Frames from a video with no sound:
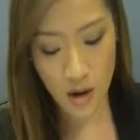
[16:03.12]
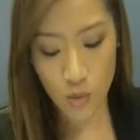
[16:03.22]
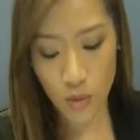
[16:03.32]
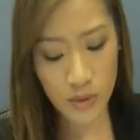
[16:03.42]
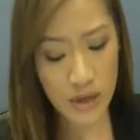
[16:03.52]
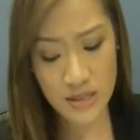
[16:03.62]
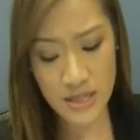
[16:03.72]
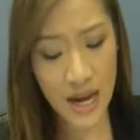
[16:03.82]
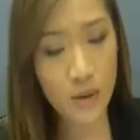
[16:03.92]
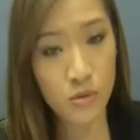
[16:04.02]
Well,
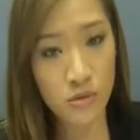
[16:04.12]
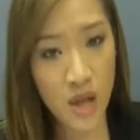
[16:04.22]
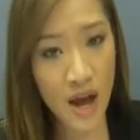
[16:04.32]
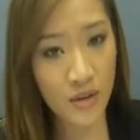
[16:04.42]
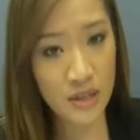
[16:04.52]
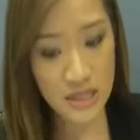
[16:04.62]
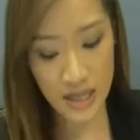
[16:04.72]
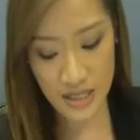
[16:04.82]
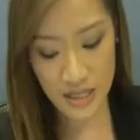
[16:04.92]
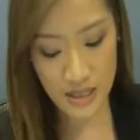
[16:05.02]
because Kate will rely on this
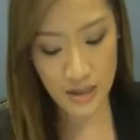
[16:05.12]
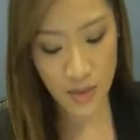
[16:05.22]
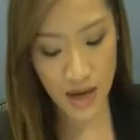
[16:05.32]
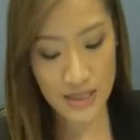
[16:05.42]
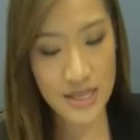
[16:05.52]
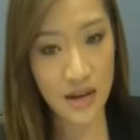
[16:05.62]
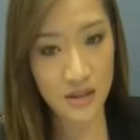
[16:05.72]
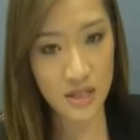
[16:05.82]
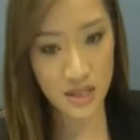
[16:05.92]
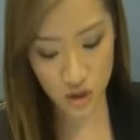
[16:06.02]
letter to make
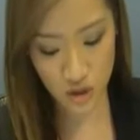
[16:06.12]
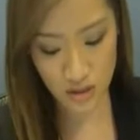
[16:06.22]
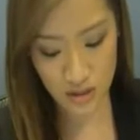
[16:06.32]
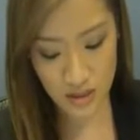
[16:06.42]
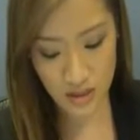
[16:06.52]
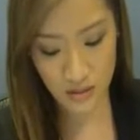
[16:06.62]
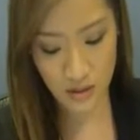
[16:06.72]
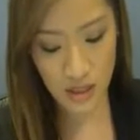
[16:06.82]
sound decisions.